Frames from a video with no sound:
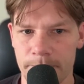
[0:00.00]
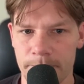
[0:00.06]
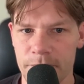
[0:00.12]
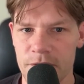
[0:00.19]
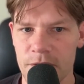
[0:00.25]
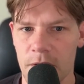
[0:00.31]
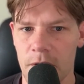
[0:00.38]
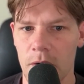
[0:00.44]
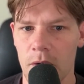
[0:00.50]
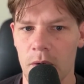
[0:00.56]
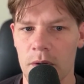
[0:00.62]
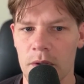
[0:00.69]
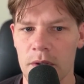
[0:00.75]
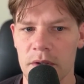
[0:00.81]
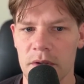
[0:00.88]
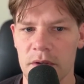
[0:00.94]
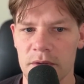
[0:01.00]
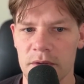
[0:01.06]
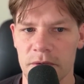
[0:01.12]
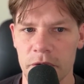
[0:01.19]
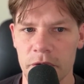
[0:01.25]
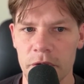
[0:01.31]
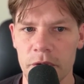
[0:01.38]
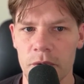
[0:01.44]
So
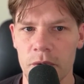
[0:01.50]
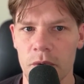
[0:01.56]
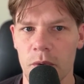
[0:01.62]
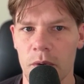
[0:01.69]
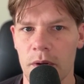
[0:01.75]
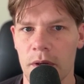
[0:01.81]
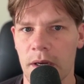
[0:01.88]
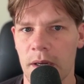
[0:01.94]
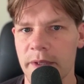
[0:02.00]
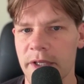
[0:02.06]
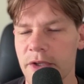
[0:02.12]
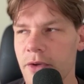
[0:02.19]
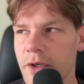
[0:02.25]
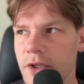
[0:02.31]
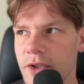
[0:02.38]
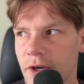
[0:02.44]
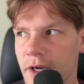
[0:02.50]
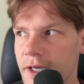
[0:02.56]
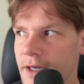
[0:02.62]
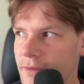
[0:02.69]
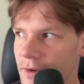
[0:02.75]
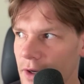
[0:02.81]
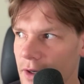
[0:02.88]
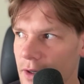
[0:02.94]
for you, I mean, you could try
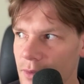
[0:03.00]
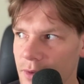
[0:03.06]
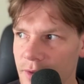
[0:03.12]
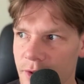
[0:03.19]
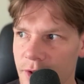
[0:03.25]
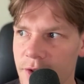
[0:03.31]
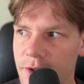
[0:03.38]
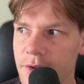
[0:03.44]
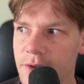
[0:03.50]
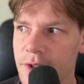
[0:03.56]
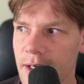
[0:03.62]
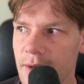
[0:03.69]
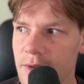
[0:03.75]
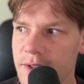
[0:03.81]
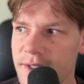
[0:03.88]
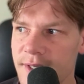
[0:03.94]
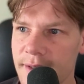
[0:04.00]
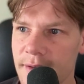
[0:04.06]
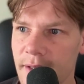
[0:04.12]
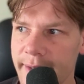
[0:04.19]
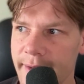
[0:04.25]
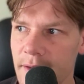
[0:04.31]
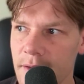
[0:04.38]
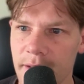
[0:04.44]
a couple different cues. I would say
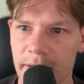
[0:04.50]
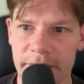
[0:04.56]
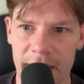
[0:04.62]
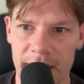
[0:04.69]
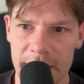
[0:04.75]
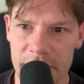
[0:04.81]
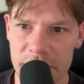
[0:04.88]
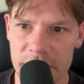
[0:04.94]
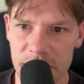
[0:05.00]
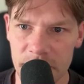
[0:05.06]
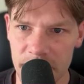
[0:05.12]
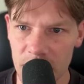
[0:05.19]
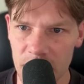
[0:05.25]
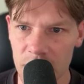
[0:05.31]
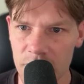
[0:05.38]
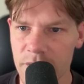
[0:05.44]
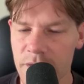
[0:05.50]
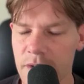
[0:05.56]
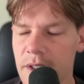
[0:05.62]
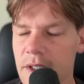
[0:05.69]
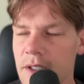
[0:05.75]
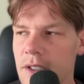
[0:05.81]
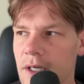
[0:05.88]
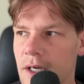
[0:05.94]
like let the energy build.
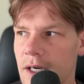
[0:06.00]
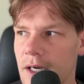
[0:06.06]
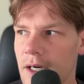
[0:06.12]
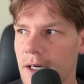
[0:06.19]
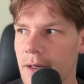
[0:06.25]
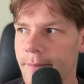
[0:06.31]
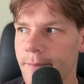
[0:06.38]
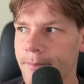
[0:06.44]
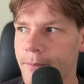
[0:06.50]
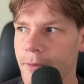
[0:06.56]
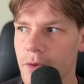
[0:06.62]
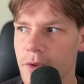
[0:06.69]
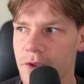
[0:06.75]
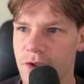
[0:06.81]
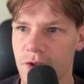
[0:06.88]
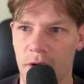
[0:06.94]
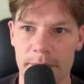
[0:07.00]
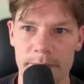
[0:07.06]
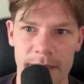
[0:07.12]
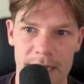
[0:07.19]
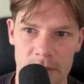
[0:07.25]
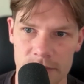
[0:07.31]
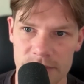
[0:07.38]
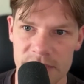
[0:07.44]
You could try
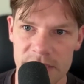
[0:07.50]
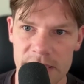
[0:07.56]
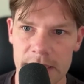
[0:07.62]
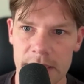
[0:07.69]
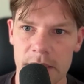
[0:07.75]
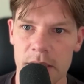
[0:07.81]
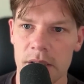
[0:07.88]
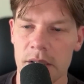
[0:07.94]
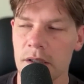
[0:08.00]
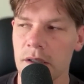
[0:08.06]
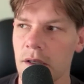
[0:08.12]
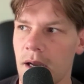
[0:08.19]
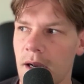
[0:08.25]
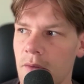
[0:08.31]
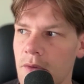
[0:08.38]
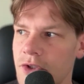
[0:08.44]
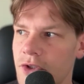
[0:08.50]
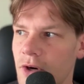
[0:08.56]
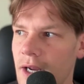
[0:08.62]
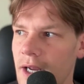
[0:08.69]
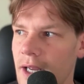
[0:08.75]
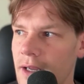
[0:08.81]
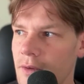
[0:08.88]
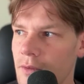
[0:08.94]
bouncy. I would
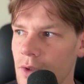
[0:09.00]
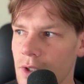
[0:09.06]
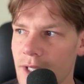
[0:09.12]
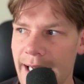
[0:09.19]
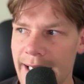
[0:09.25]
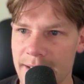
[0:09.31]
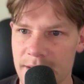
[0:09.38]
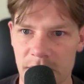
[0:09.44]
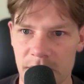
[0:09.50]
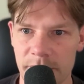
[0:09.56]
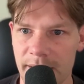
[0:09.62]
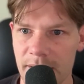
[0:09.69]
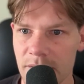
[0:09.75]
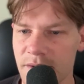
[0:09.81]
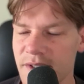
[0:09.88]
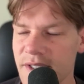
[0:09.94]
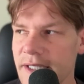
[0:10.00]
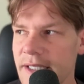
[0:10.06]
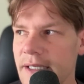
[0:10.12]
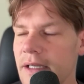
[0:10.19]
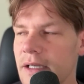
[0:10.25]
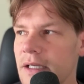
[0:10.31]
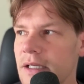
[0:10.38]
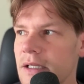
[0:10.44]
try relaxed and bouncy.